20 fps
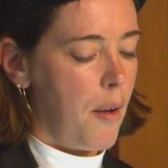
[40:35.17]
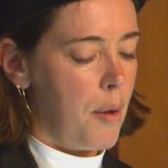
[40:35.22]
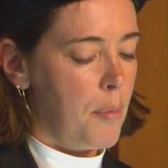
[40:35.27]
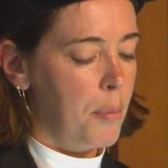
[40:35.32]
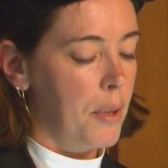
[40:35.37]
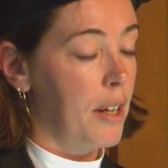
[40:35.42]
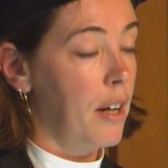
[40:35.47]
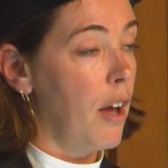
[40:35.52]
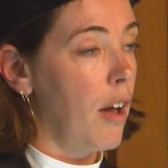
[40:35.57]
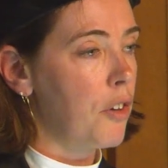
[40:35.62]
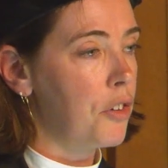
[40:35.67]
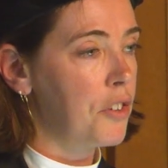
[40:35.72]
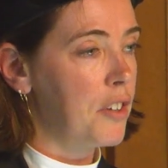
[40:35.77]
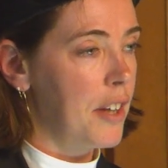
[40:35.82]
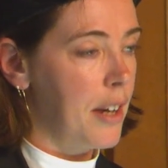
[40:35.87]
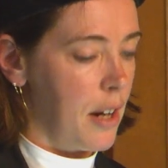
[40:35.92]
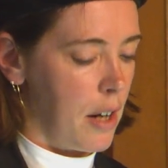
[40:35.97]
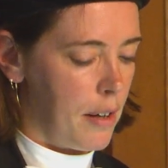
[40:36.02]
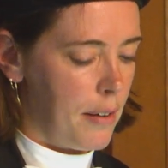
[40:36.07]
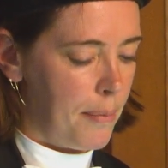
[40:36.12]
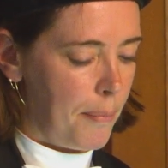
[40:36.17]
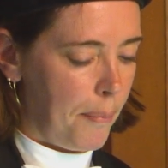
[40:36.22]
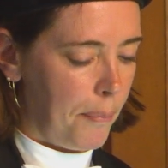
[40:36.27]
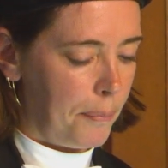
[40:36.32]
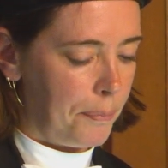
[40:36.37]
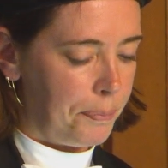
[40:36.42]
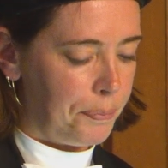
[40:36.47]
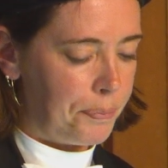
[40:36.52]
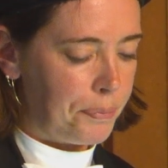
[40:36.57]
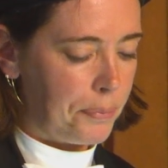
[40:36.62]
But last year,
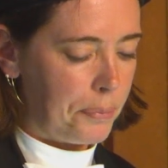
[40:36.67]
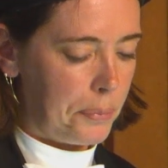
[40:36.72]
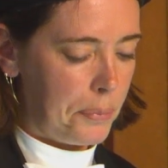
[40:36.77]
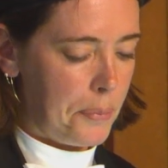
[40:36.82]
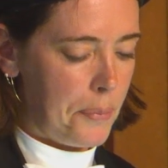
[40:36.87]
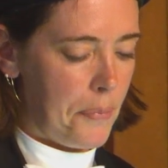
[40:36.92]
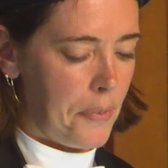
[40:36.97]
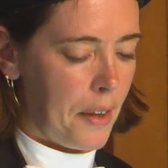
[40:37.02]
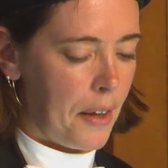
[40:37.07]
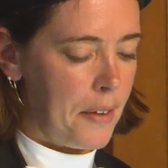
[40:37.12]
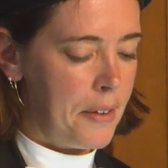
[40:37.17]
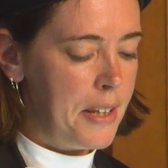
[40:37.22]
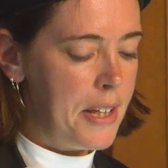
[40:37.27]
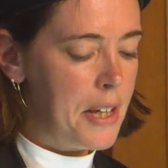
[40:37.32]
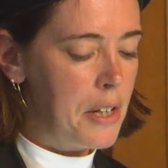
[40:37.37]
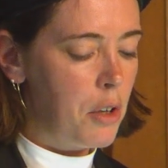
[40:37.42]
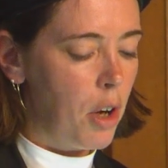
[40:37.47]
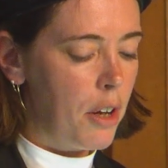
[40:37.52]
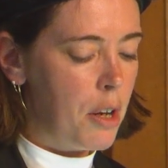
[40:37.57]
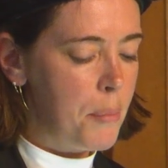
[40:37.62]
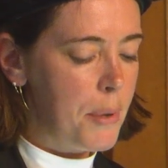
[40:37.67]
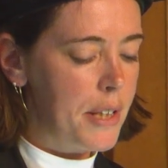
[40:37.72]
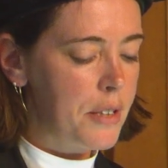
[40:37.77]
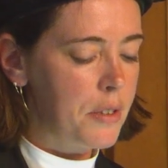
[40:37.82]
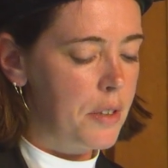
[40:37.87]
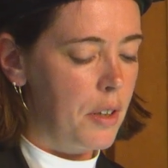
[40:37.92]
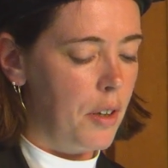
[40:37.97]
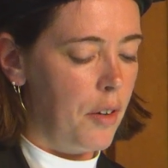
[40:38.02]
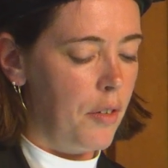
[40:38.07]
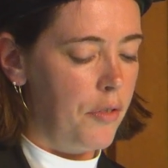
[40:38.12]
the
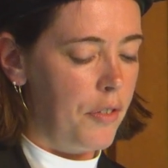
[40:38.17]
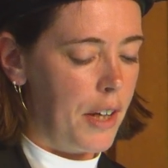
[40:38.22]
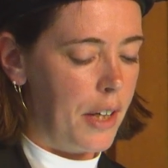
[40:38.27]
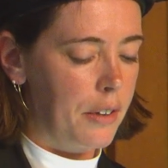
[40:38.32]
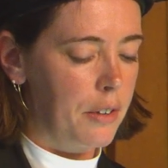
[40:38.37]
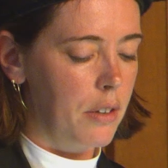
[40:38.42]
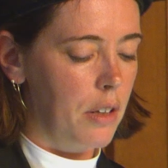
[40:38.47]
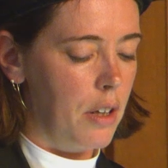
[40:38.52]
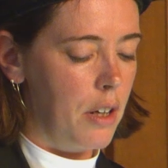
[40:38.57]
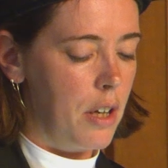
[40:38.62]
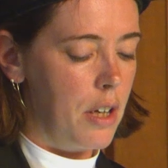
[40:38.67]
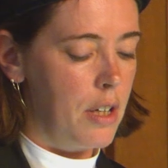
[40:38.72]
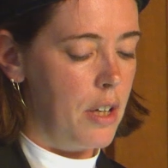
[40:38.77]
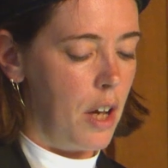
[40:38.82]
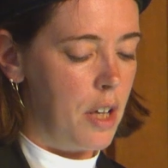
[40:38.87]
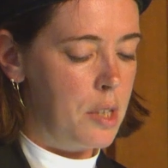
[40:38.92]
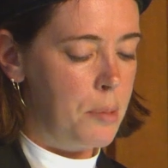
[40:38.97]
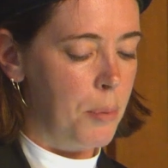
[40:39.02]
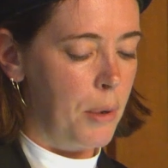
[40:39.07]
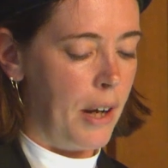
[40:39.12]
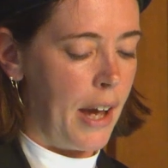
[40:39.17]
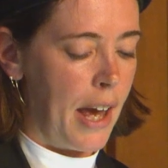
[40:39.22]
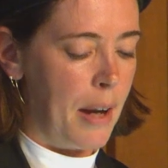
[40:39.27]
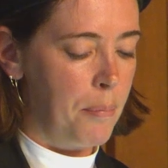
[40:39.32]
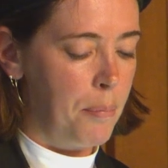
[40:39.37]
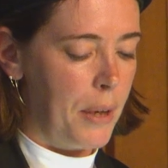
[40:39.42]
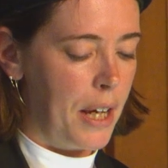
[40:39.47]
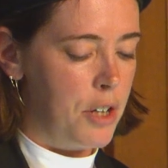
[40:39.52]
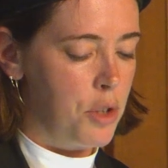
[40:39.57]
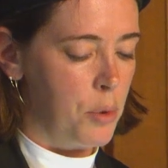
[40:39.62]
economists Figner, Jasper,
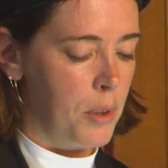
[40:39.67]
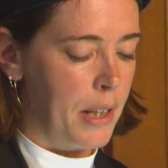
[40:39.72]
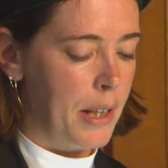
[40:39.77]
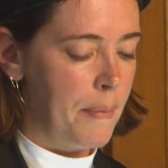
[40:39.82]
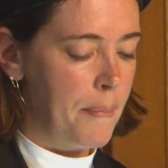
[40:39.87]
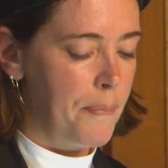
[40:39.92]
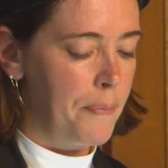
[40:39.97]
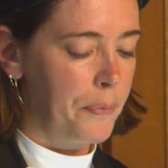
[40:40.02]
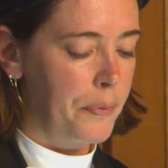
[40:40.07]
and Petrie